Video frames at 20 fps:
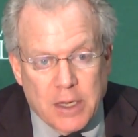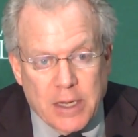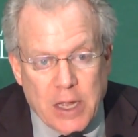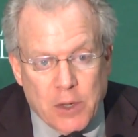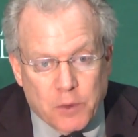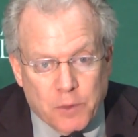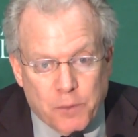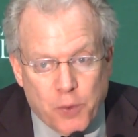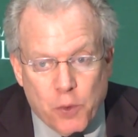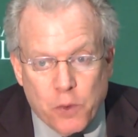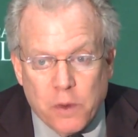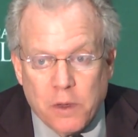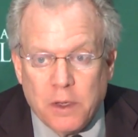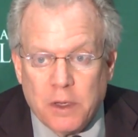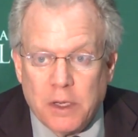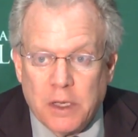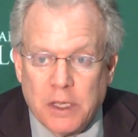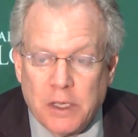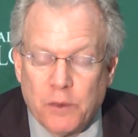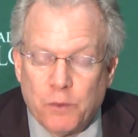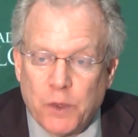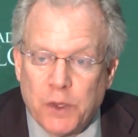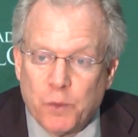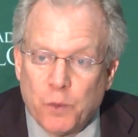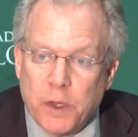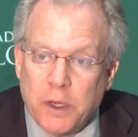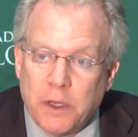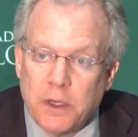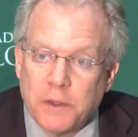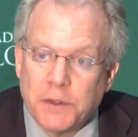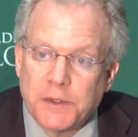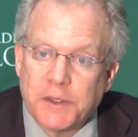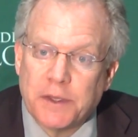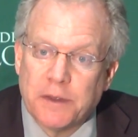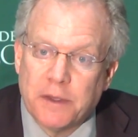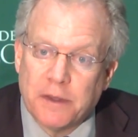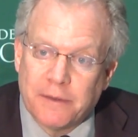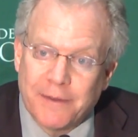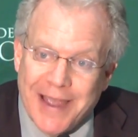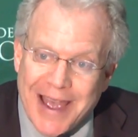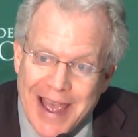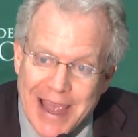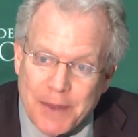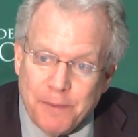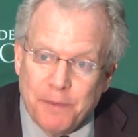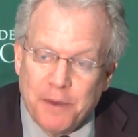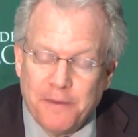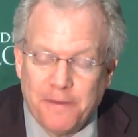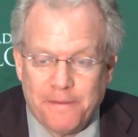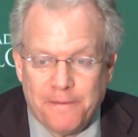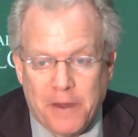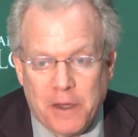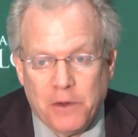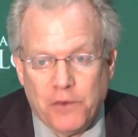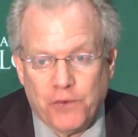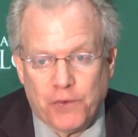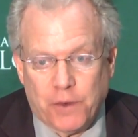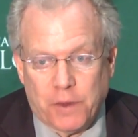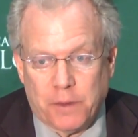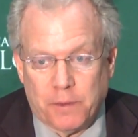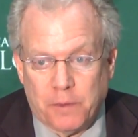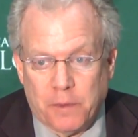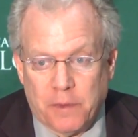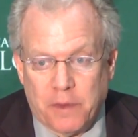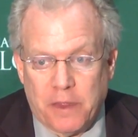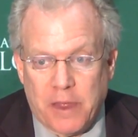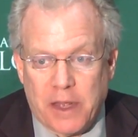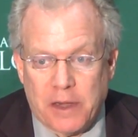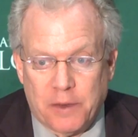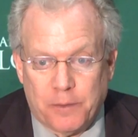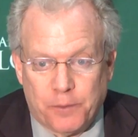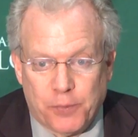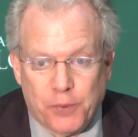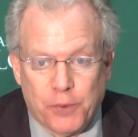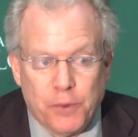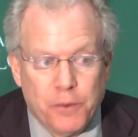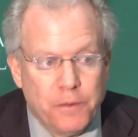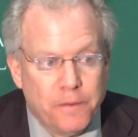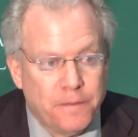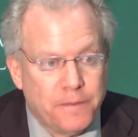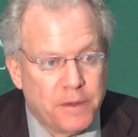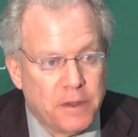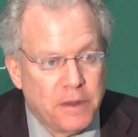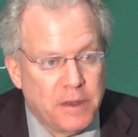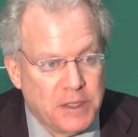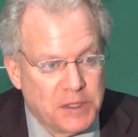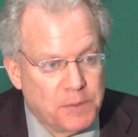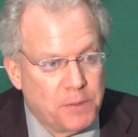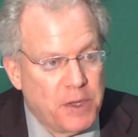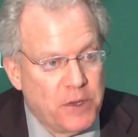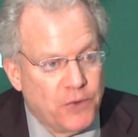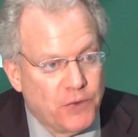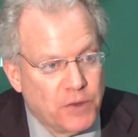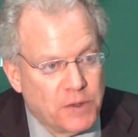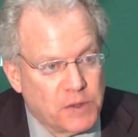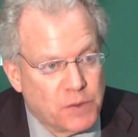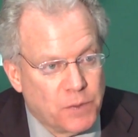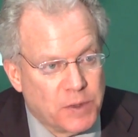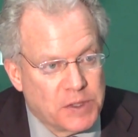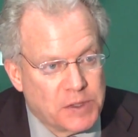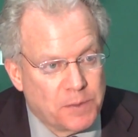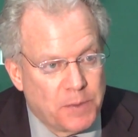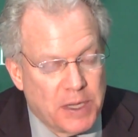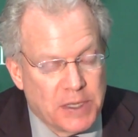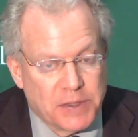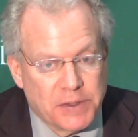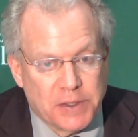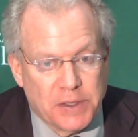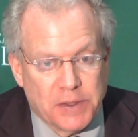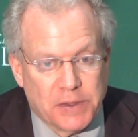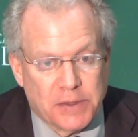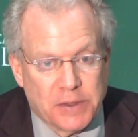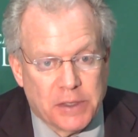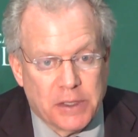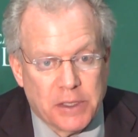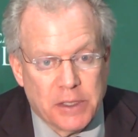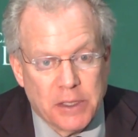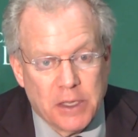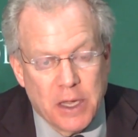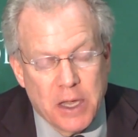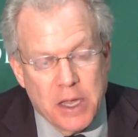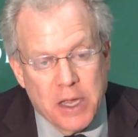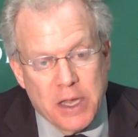Now, importantly, when one looks at the type of function that improved in these patients with spasticity,